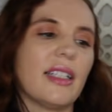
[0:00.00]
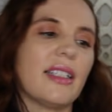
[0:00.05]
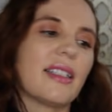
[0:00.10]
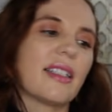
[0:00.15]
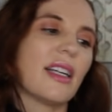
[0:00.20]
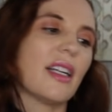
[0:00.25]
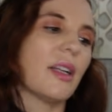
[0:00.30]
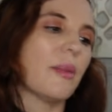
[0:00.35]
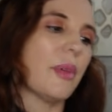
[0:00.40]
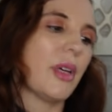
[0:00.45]
It's
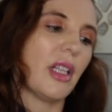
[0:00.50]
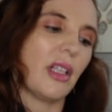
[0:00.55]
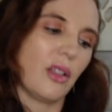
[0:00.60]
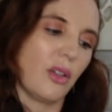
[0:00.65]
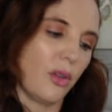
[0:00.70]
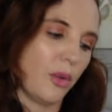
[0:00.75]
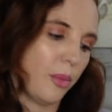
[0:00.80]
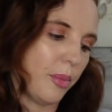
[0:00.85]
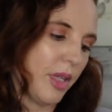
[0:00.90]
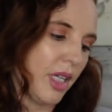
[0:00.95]
going to be a
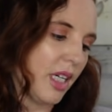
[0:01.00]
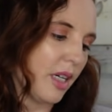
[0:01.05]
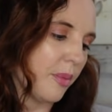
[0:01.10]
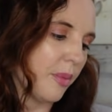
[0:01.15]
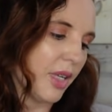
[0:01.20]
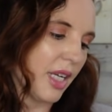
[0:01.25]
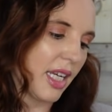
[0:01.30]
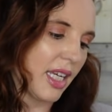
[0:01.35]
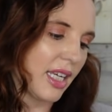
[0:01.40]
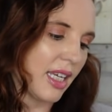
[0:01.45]
little bit,
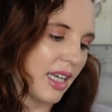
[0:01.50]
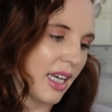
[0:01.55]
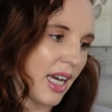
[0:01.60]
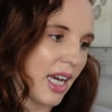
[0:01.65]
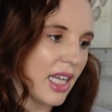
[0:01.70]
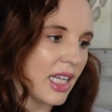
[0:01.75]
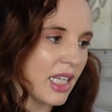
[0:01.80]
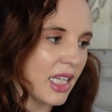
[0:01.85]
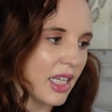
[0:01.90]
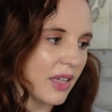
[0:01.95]
but I can
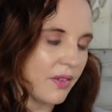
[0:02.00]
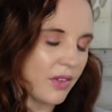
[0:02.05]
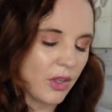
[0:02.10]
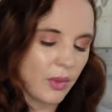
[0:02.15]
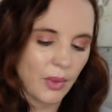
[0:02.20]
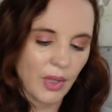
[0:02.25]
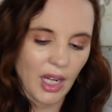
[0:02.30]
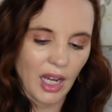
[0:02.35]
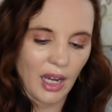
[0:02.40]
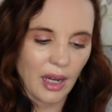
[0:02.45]
kind of give
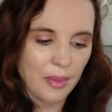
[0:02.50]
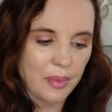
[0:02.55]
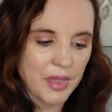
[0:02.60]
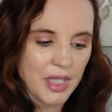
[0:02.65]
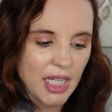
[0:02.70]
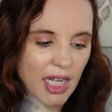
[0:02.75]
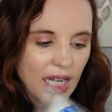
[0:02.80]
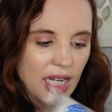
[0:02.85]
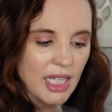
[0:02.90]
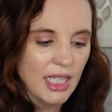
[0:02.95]
you an
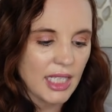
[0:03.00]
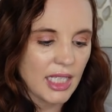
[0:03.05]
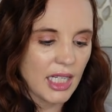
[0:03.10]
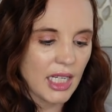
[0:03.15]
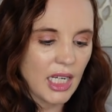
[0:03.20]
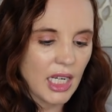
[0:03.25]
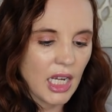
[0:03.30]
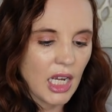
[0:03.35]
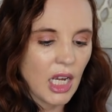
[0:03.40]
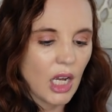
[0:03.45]
update.
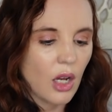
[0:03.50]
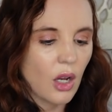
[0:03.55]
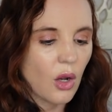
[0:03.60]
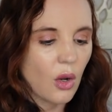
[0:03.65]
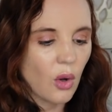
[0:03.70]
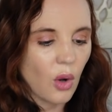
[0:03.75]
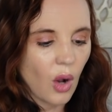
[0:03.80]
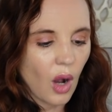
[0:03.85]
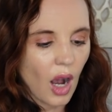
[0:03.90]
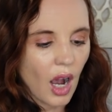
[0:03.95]

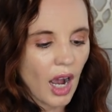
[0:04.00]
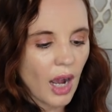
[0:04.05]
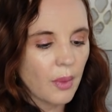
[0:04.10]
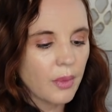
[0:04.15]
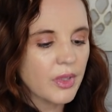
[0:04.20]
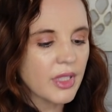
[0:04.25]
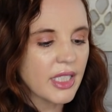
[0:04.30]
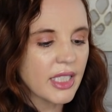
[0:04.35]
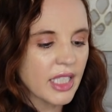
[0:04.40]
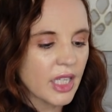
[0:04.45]
I
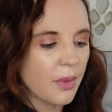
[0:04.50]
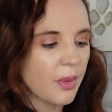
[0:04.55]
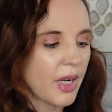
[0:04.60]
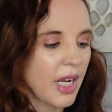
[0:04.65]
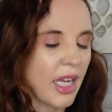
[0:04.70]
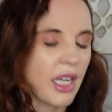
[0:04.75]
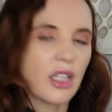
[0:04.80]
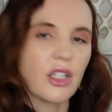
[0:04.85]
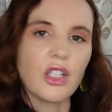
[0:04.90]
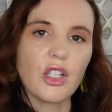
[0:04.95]
will see what
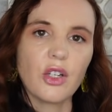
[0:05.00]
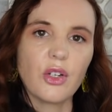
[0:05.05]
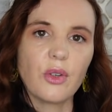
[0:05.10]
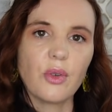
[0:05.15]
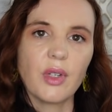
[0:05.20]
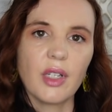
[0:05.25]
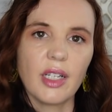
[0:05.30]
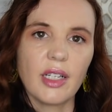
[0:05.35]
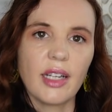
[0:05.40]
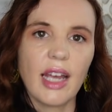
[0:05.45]
I can
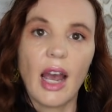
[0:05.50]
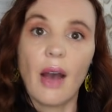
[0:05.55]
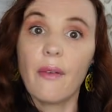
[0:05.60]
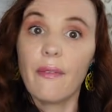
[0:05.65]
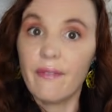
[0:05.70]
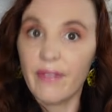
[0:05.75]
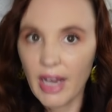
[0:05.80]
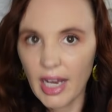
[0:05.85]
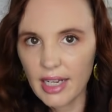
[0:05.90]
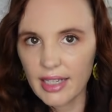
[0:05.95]
do and how
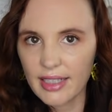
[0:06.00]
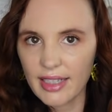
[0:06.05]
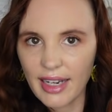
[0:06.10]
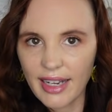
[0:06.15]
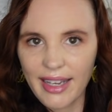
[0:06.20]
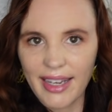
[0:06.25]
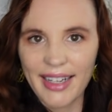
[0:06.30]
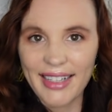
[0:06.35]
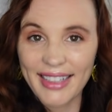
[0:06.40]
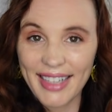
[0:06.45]
fast
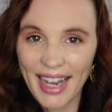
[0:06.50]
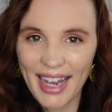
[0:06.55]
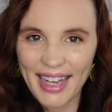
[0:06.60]
I can